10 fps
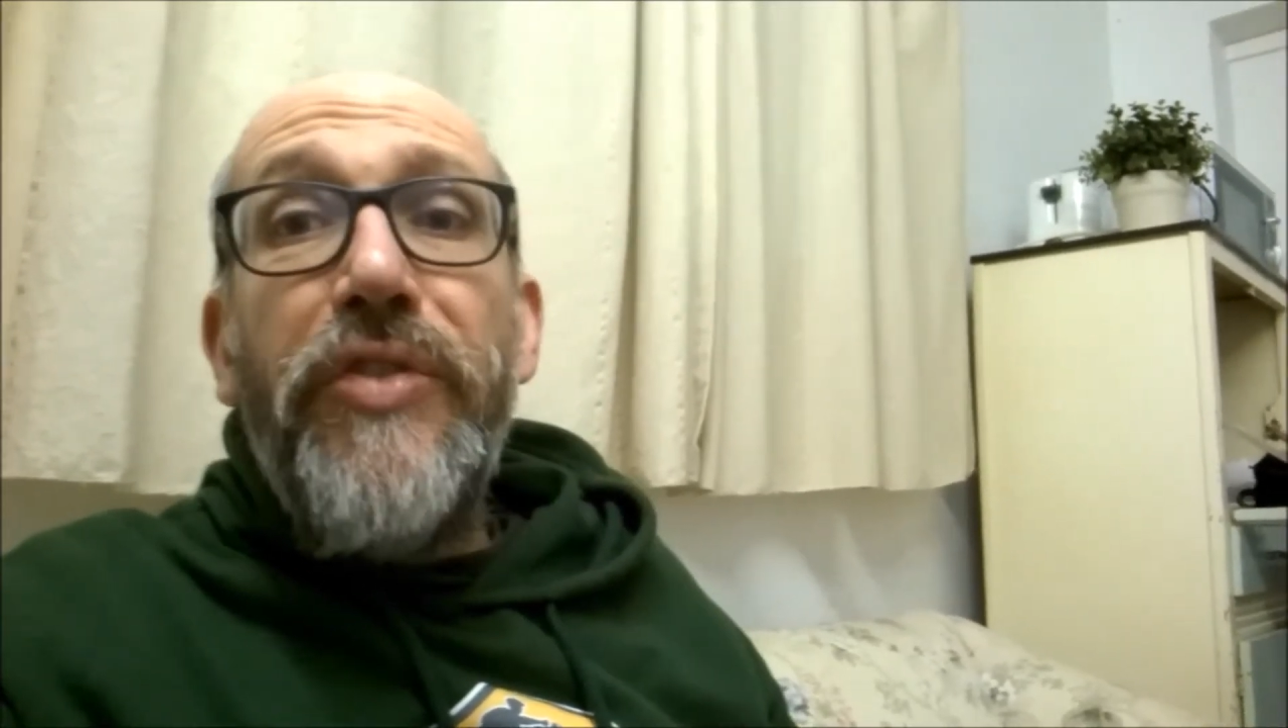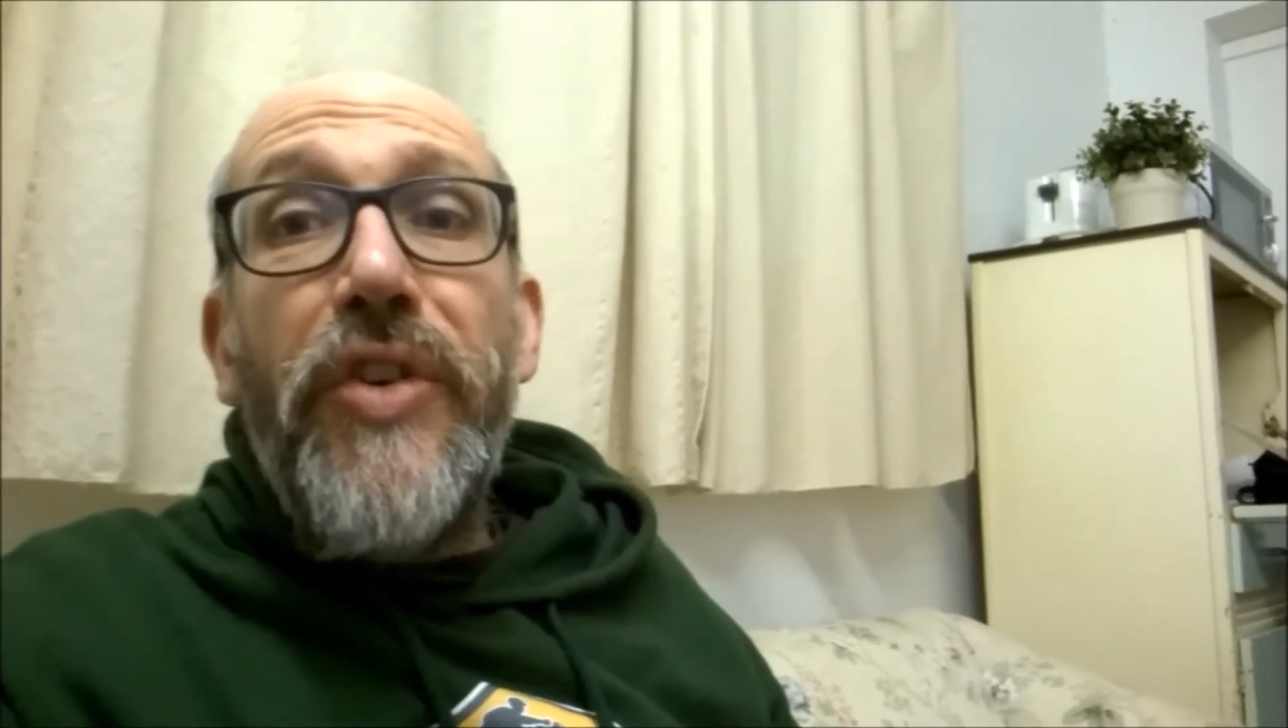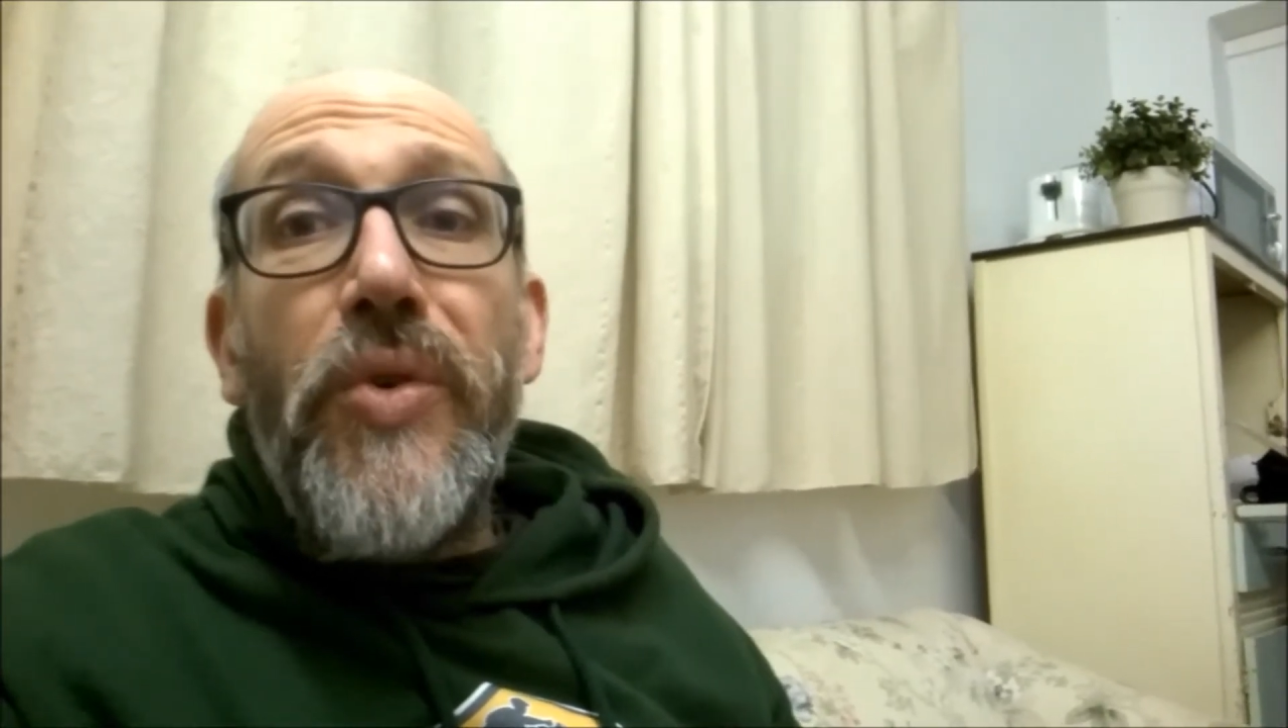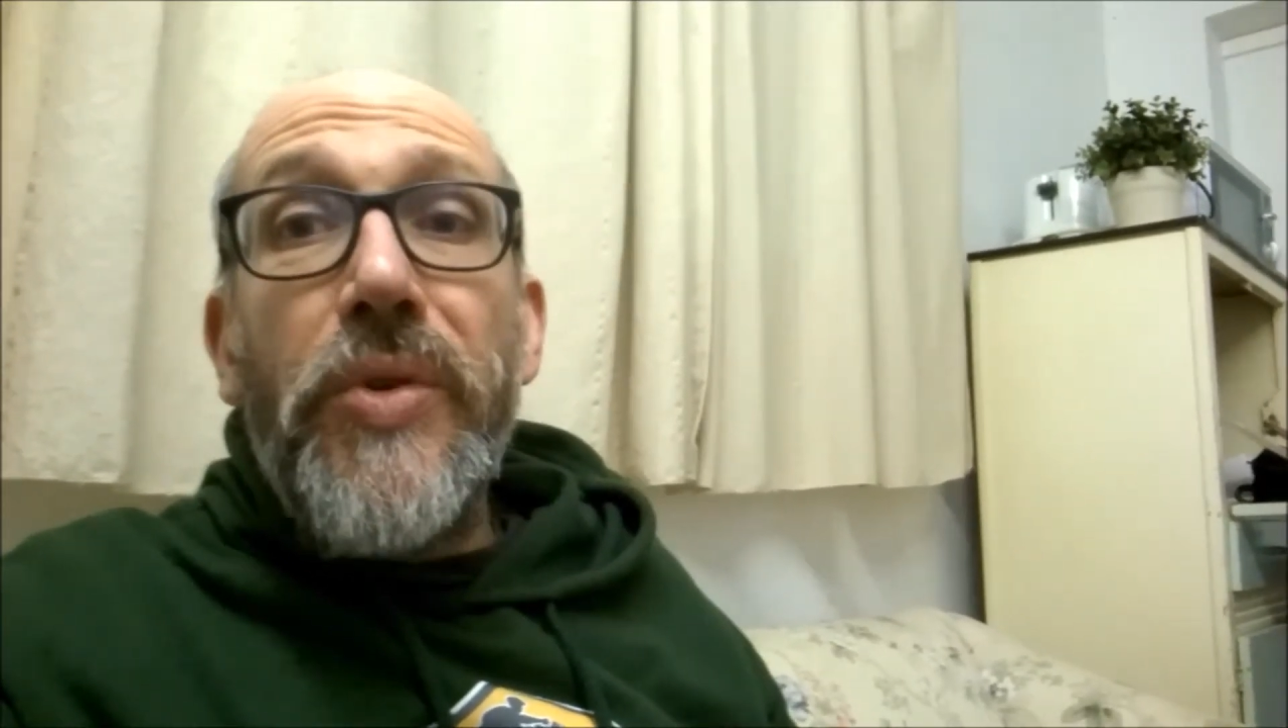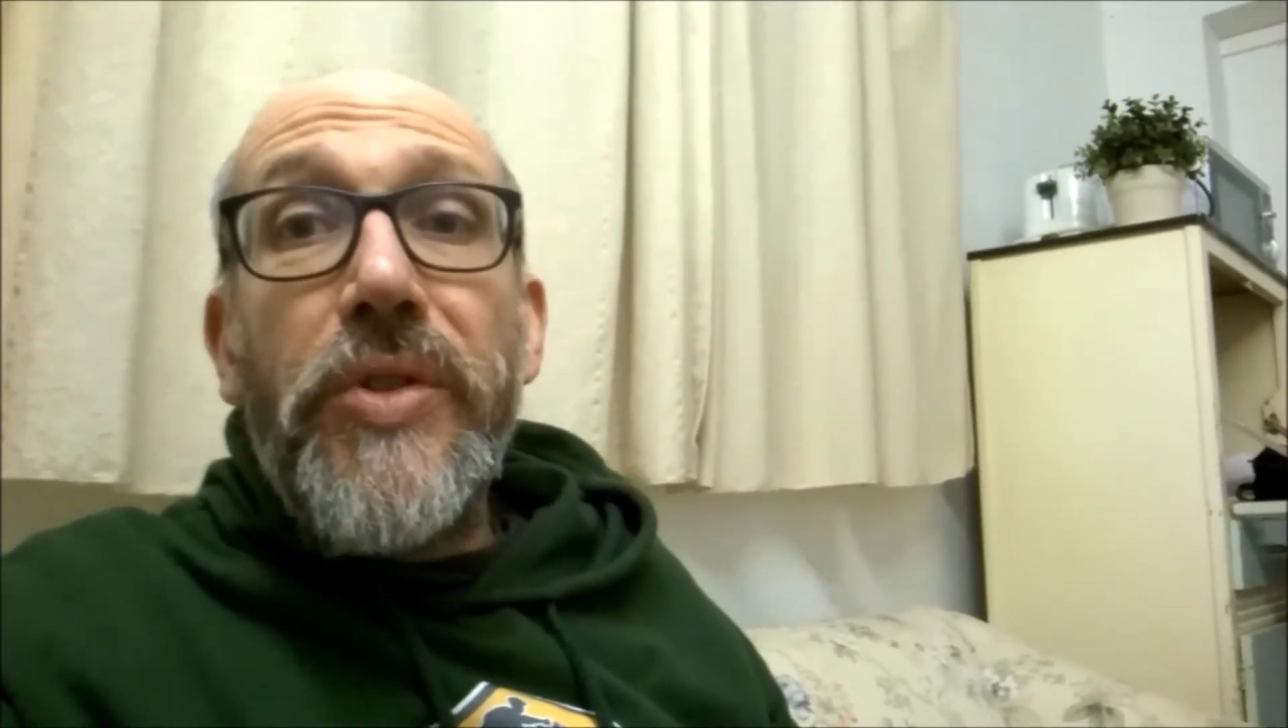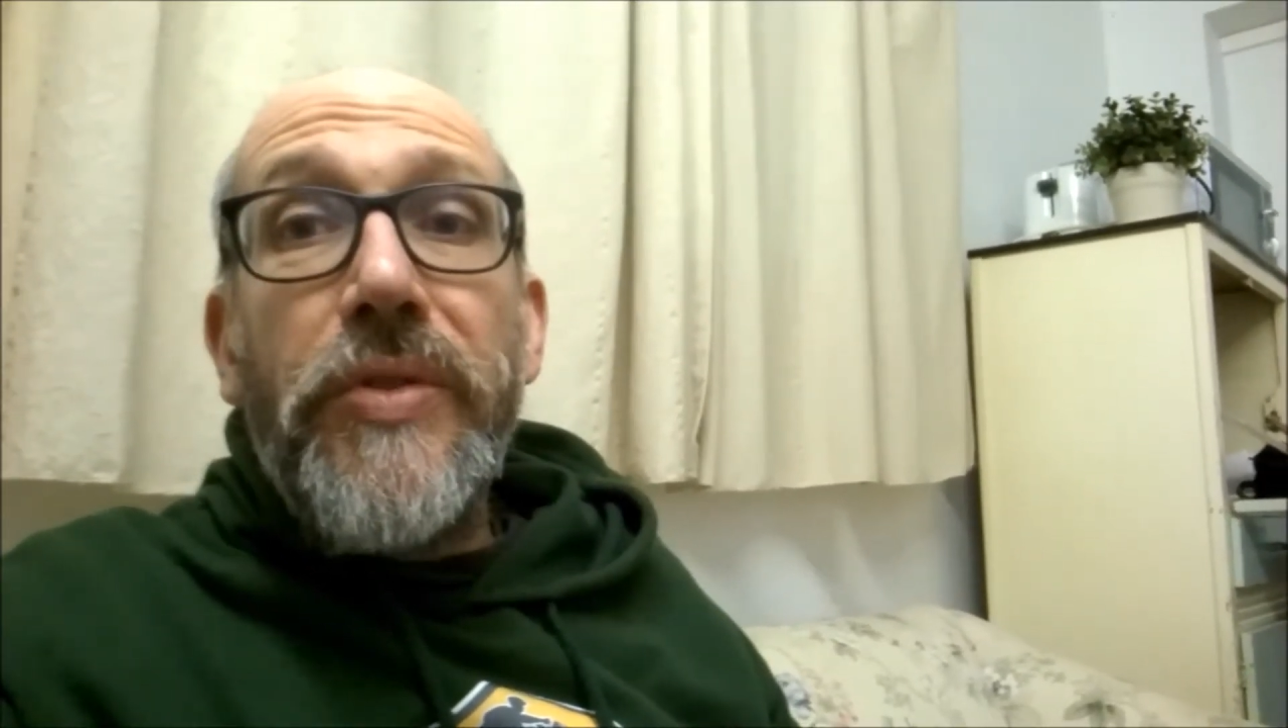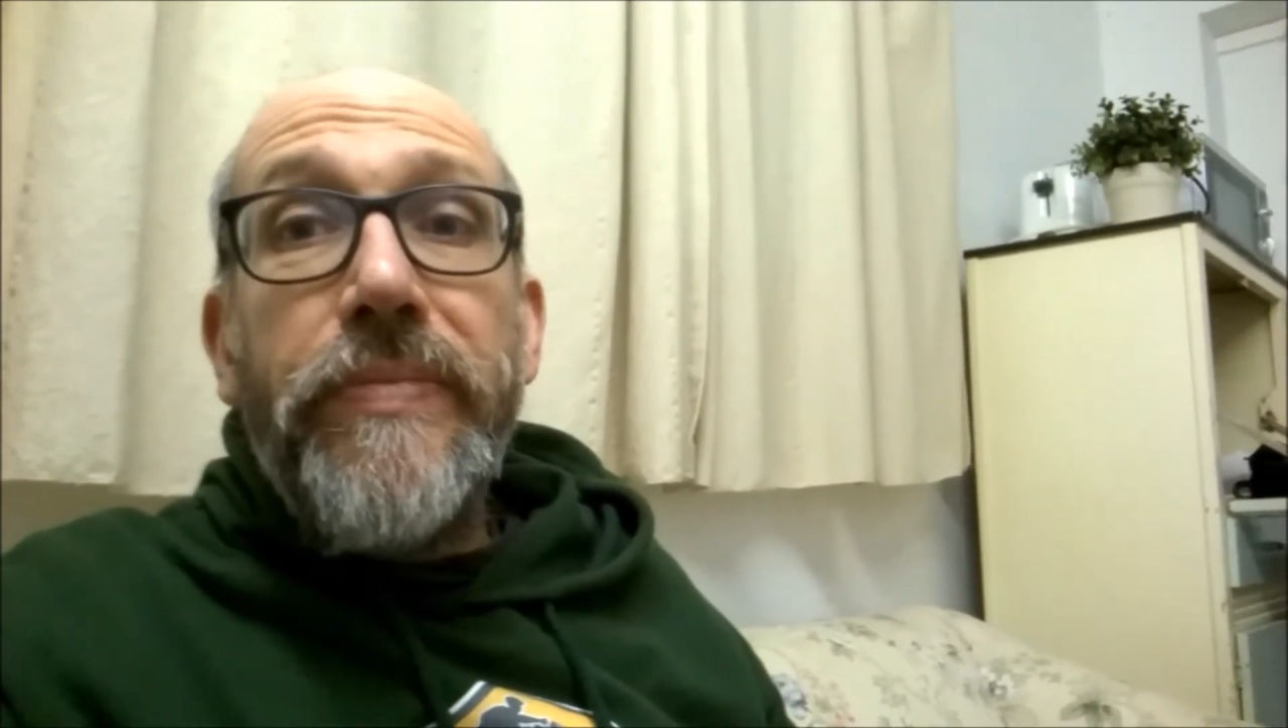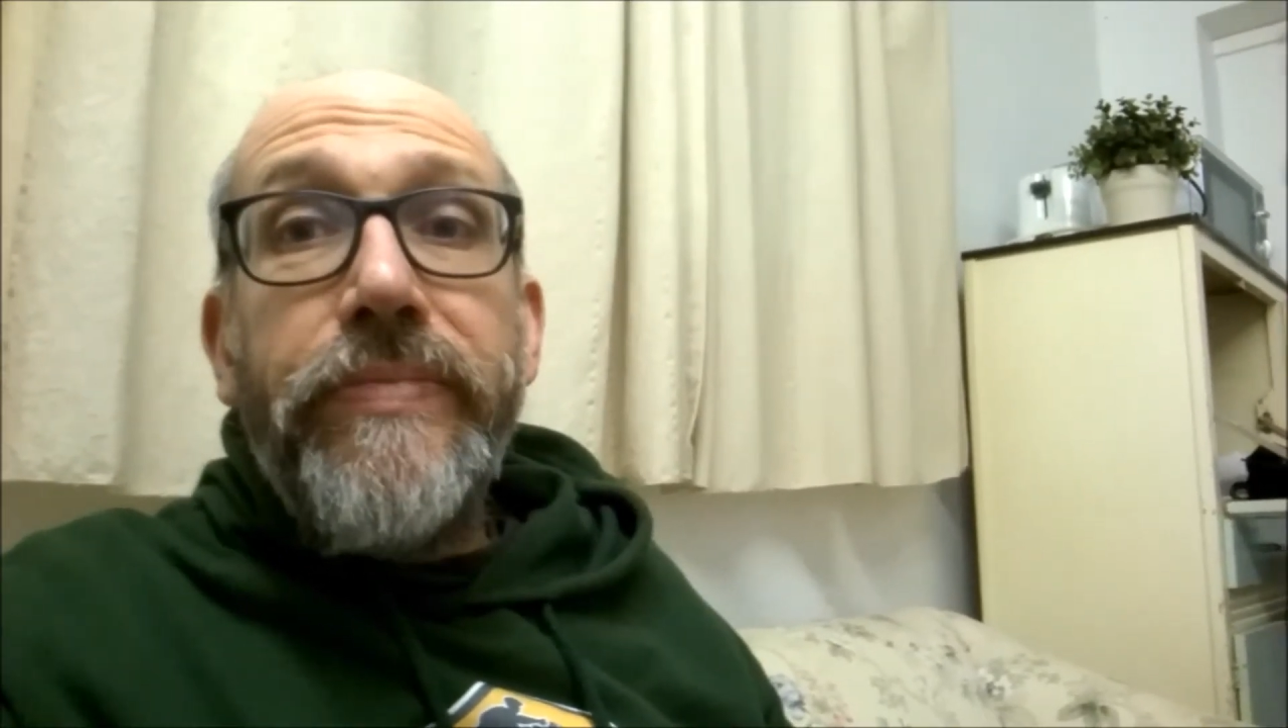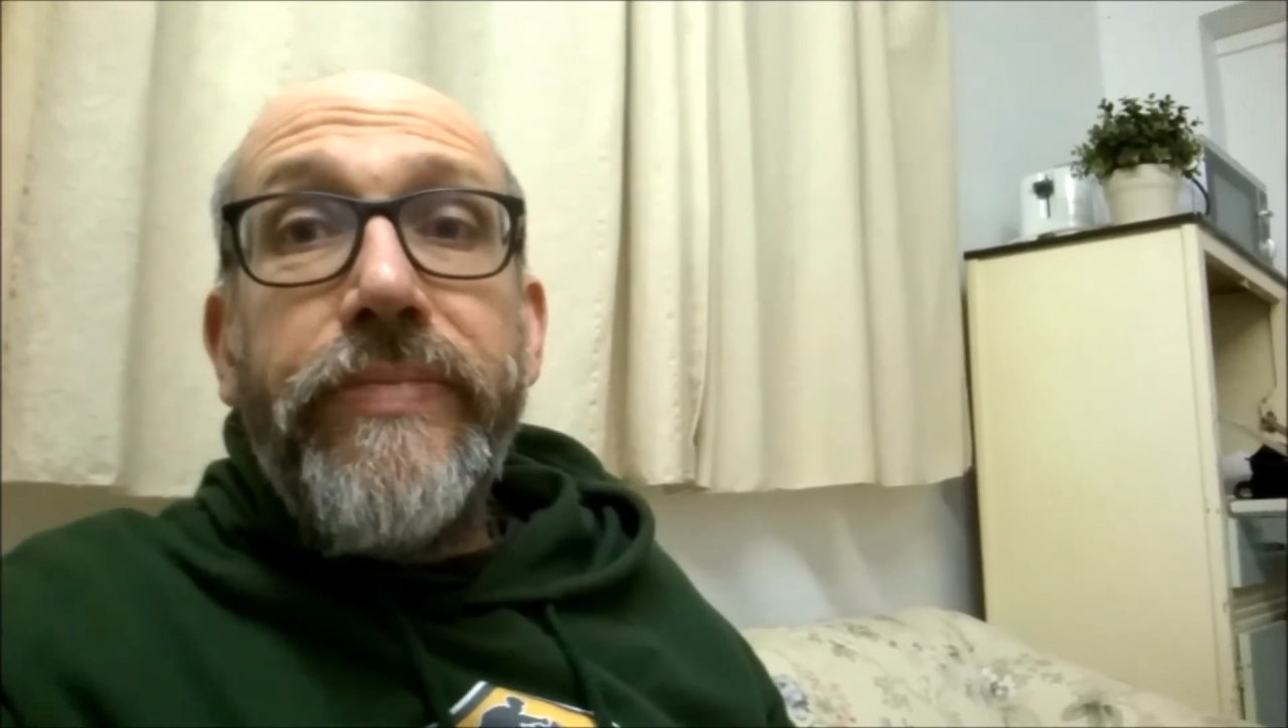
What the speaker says: course,